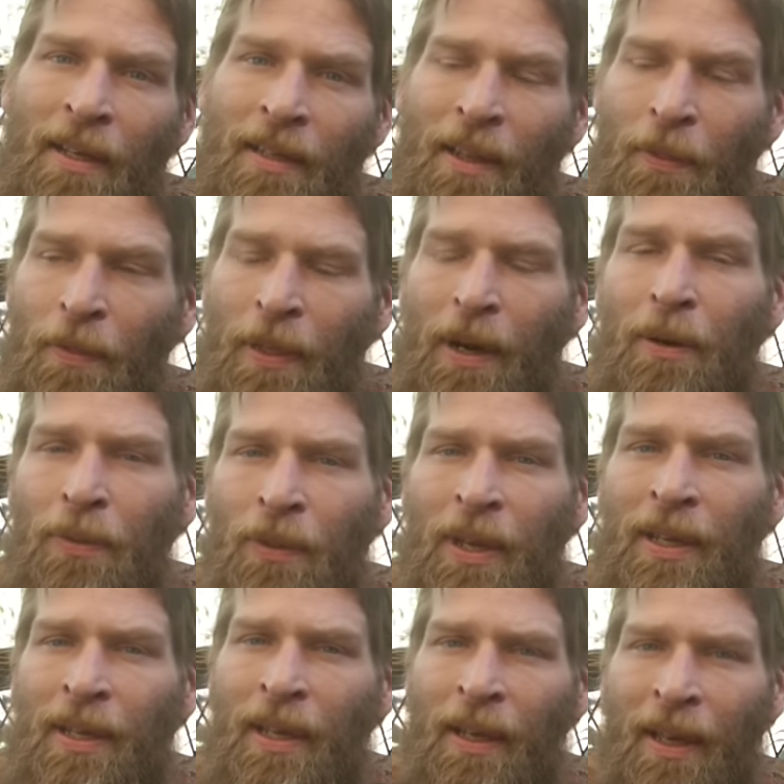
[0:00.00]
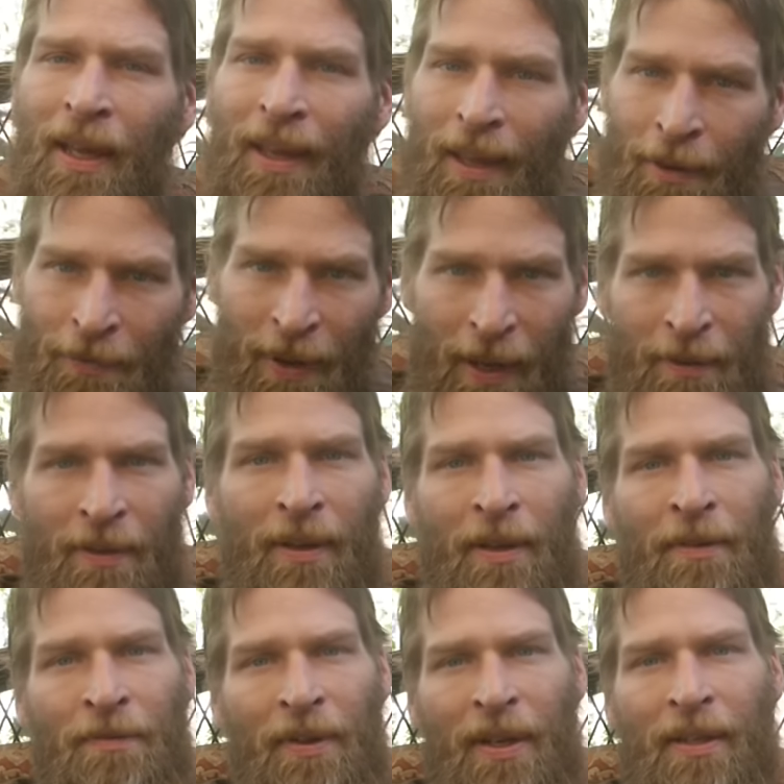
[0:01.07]
that they're thinking, if I
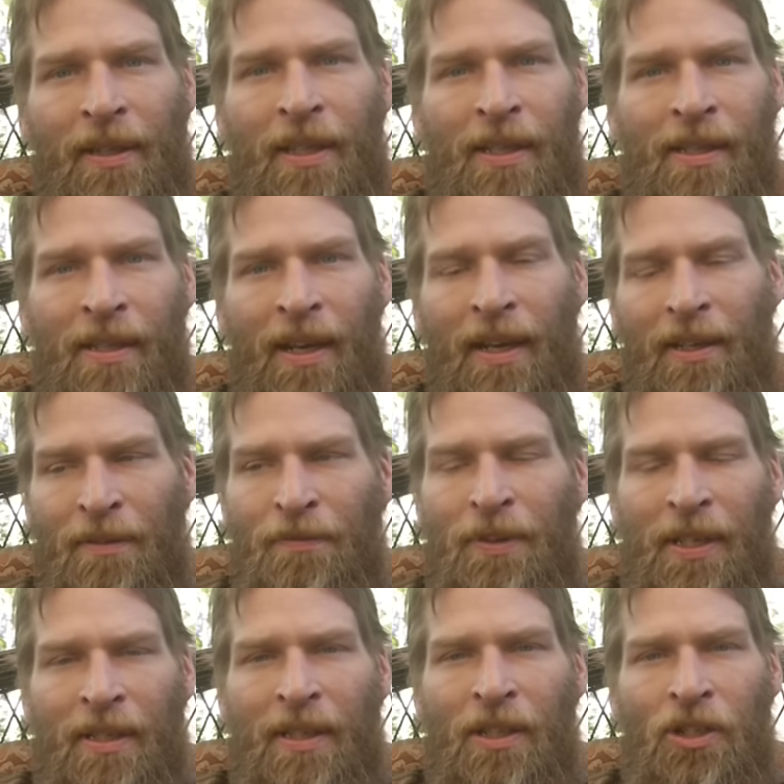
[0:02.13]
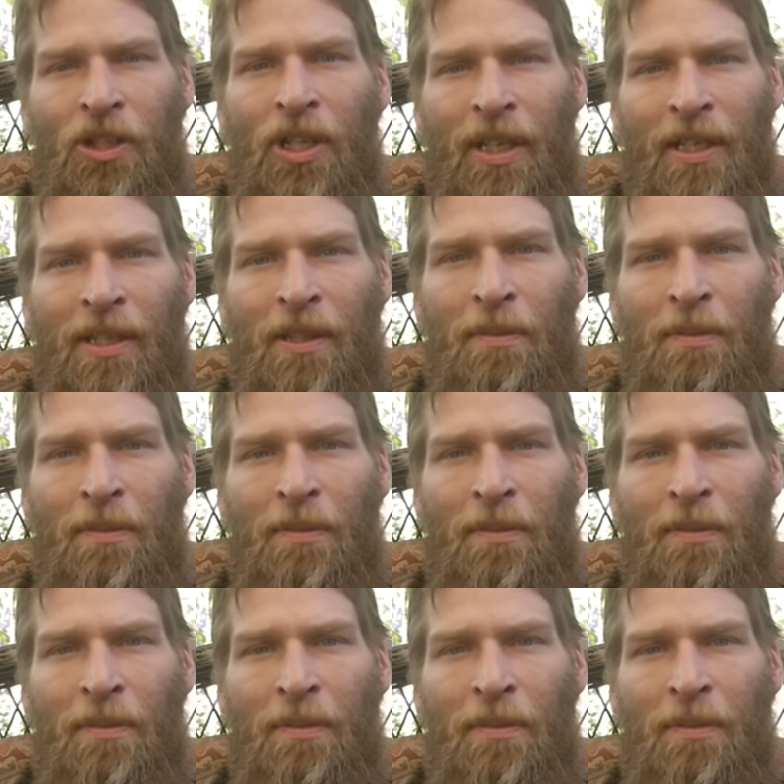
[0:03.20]
invent this and I can fix these genes